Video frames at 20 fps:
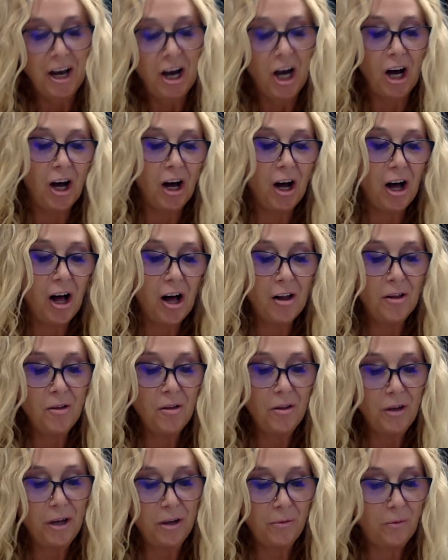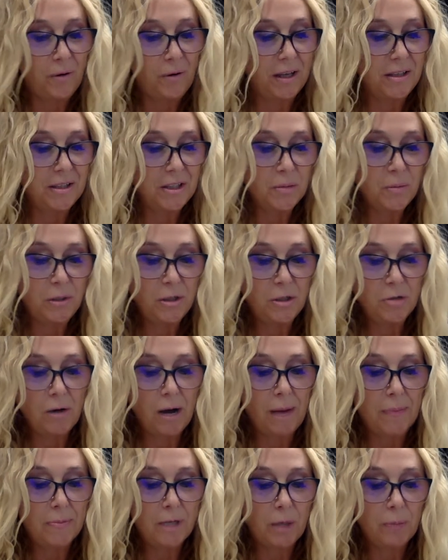All at once, we
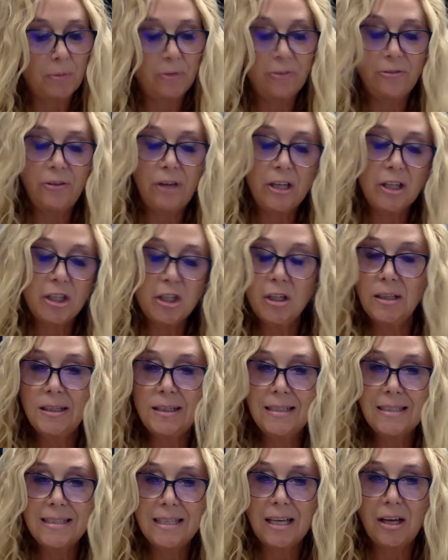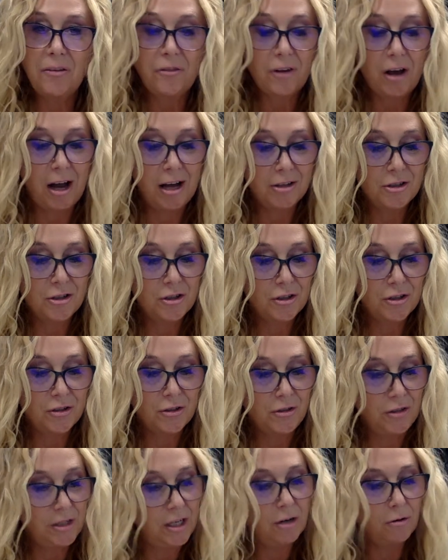dropped our professionally
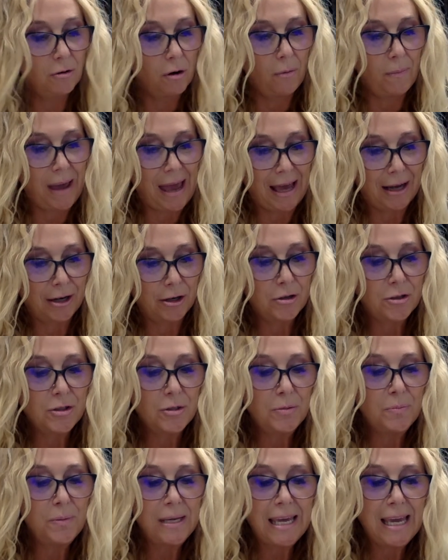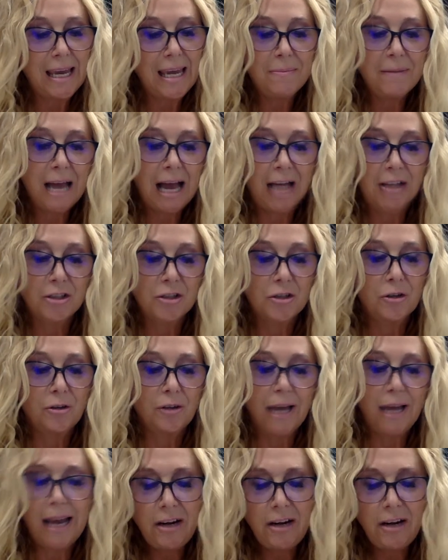self-conscious Negro manners and became natural,